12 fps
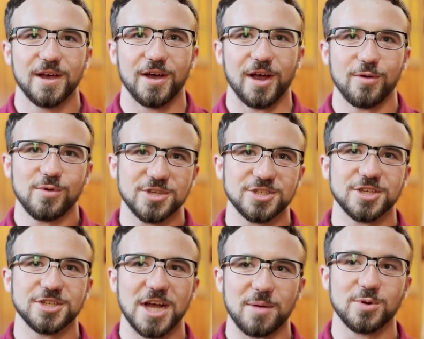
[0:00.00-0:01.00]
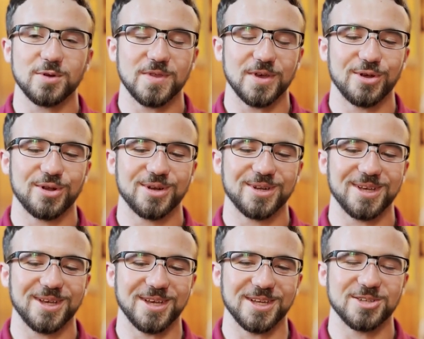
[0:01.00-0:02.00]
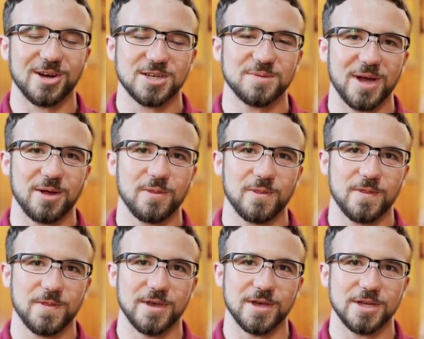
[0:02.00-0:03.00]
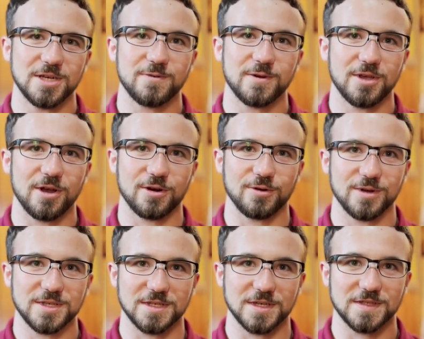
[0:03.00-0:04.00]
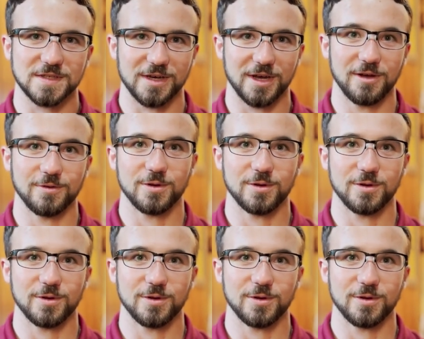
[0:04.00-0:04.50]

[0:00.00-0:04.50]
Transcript: I reached a chapter that it talked about the different characteristics of